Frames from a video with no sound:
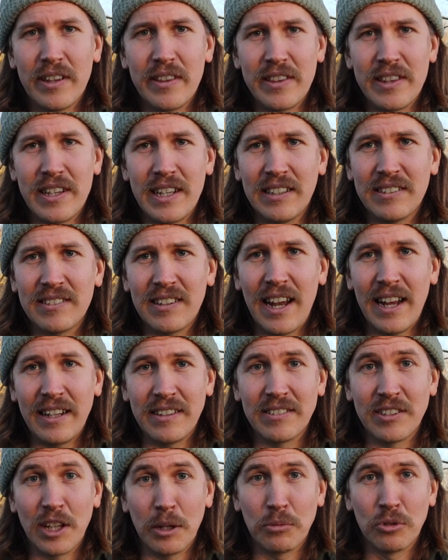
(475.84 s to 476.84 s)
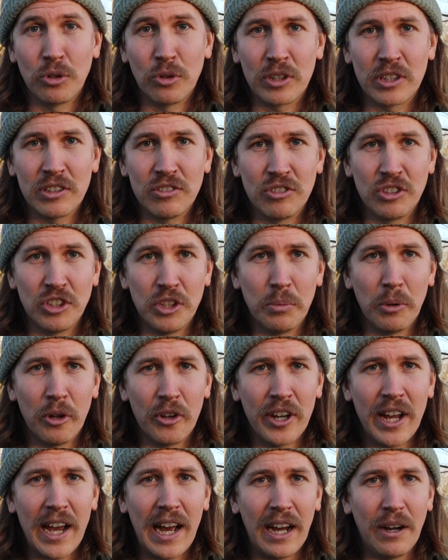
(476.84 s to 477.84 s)
this lens that I'm talking to you on
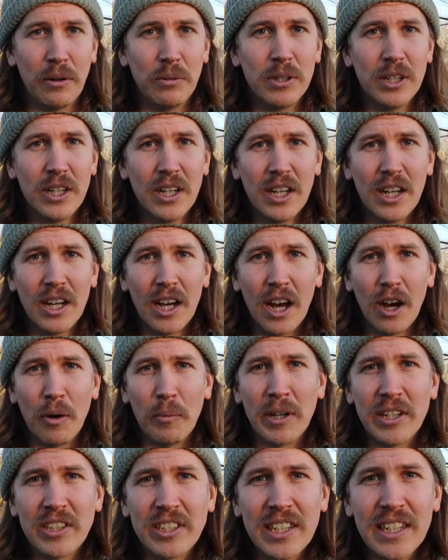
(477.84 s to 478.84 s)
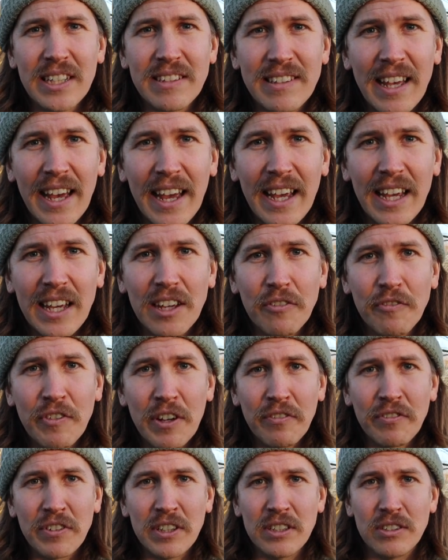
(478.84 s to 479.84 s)
now, uh, which is a
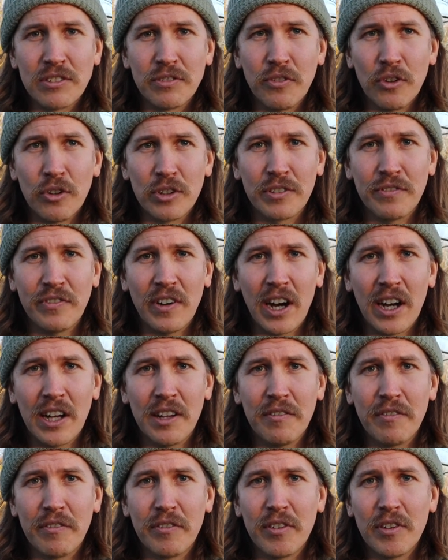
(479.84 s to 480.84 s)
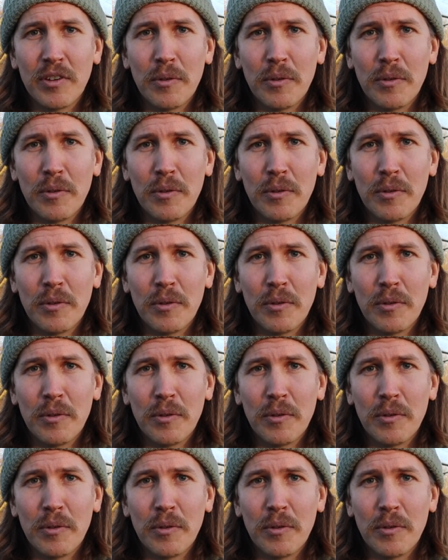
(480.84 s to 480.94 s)
15 to 45